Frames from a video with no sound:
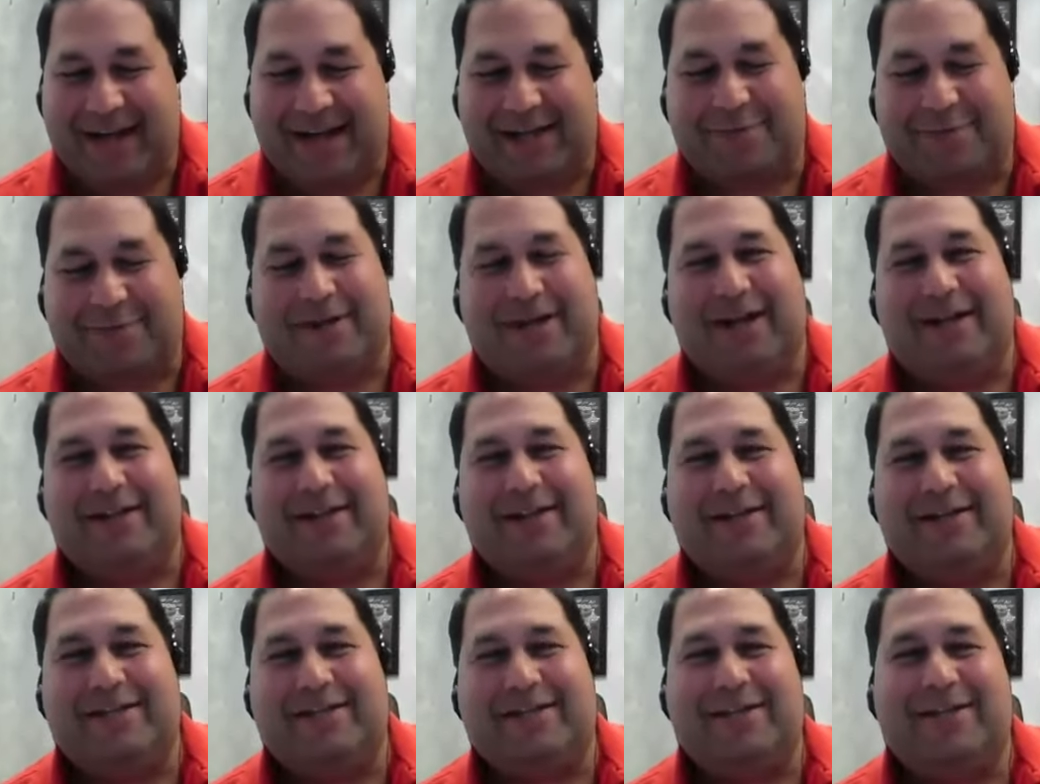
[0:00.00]
Last but
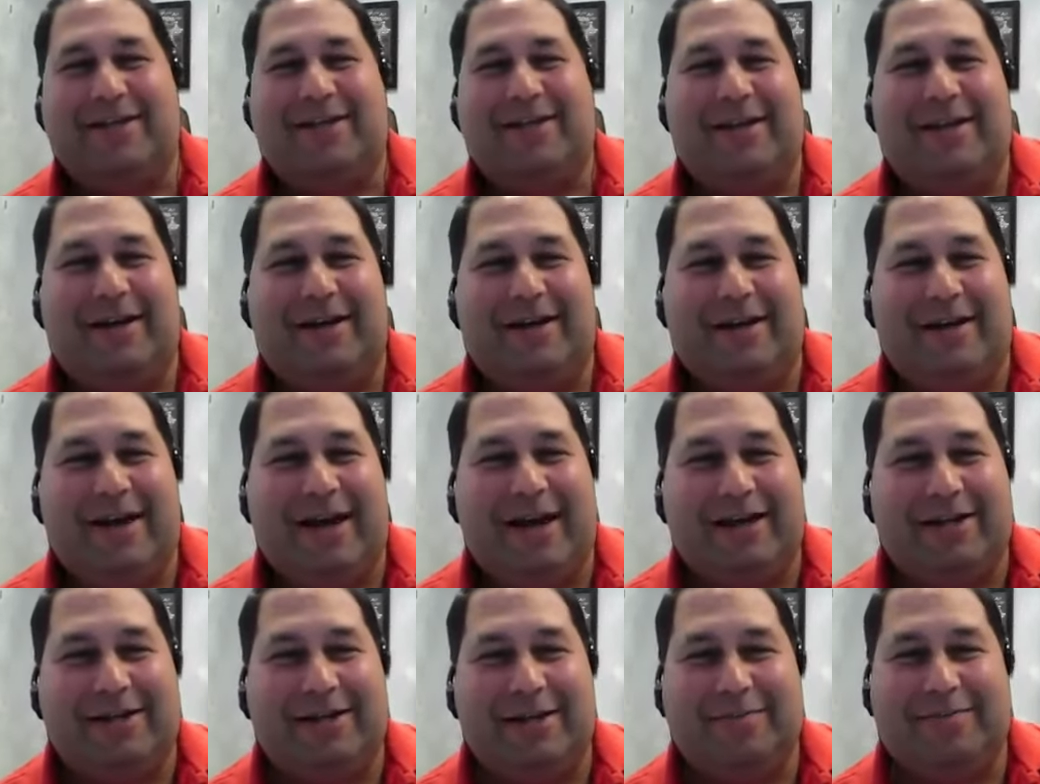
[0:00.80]
not least,
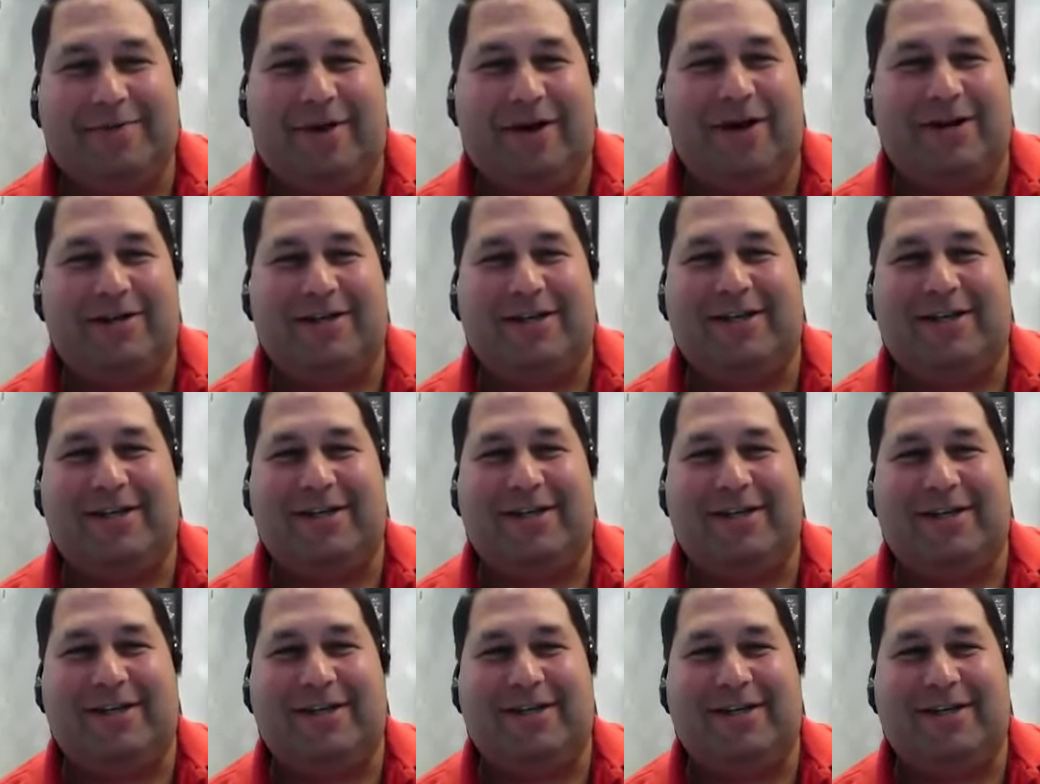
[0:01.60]
Ashley Barn,
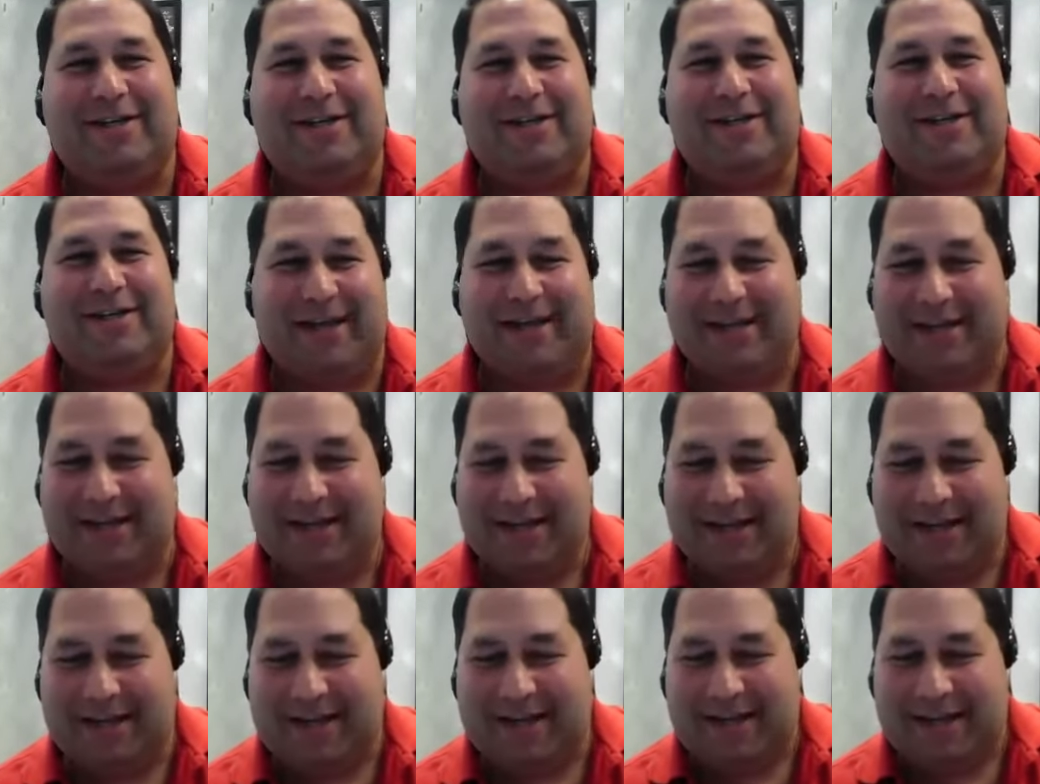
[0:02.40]
you could suck
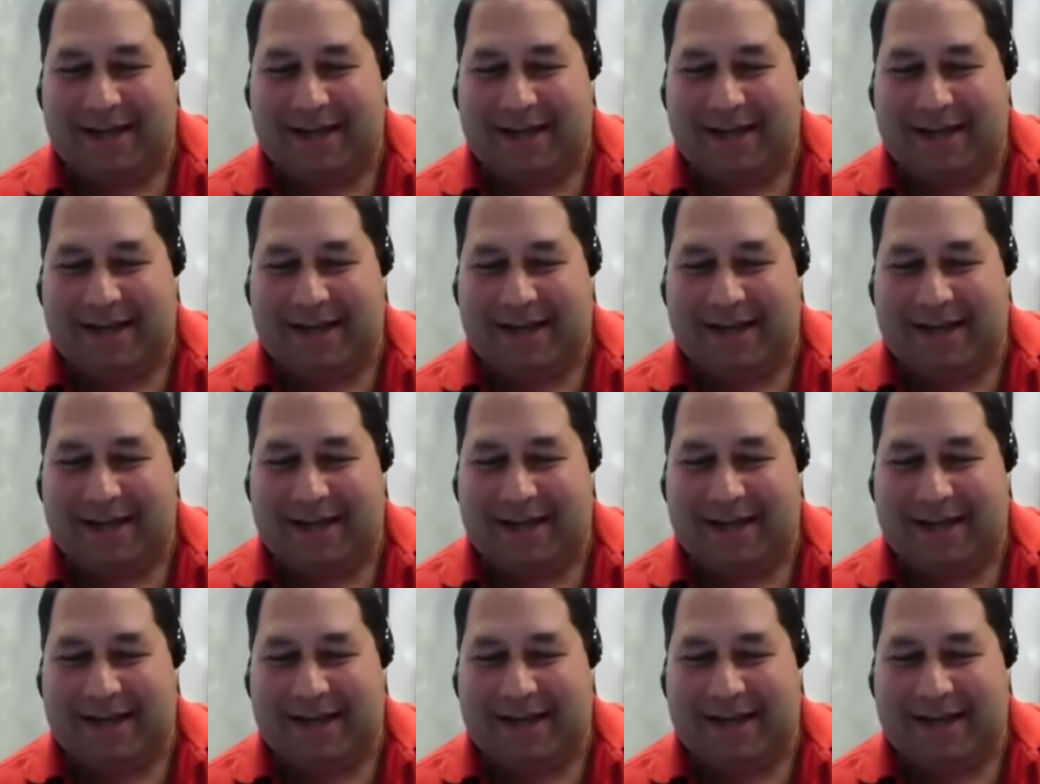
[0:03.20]
it.